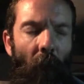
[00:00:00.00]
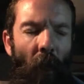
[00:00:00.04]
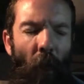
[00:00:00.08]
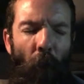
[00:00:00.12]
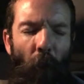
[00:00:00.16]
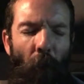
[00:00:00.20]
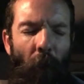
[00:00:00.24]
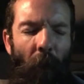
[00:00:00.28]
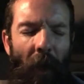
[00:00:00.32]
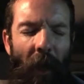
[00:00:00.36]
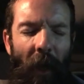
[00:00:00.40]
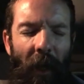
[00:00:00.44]

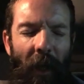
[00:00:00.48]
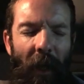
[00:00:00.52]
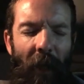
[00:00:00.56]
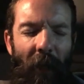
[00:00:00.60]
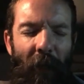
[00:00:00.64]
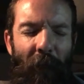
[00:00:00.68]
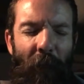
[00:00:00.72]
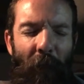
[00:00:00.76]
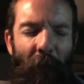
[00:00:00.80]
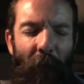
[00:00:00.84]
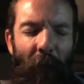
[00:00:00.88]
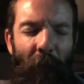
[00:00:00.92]
Or I
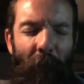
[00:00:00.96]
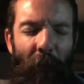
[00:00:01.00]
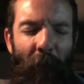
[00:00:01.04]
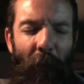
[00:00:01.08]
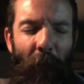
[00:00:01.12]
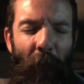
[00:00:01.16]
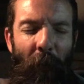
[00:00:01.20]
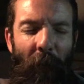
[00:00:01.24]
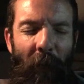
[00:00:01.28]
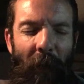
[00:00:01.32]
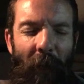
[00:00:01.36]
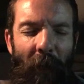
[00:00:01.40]
can't tell
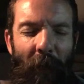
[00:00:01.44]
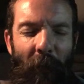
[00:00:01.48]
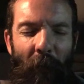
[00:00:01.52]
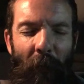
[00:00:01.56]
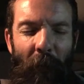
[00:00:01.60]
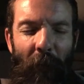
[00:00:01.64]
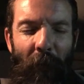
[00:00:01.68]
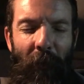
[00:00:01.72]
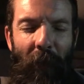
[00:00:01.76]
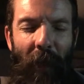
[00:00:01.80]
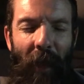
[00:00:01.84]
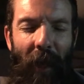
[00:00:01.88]
you what that
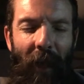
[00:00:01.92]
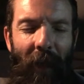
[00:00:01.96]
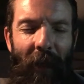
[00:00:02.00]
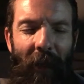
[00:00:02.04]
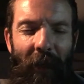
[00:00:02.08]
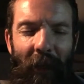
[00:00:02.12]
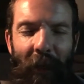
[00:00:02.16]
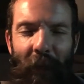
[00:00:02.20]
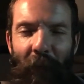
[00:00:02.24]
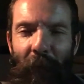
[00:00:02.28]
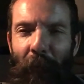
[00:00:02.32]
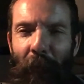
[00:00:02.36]

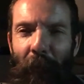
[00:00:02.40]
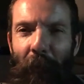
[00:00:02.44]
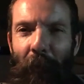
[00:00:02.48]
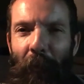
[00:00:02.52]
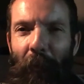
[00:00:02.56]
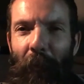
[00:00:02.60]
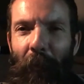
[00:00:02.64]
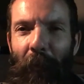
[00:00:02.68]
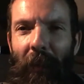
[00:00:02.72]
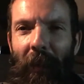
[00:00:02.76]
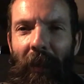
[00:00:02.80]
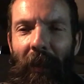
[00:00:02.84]
spirituality is for
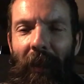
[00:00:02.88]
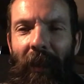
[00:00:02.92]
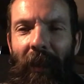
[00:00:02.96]
you.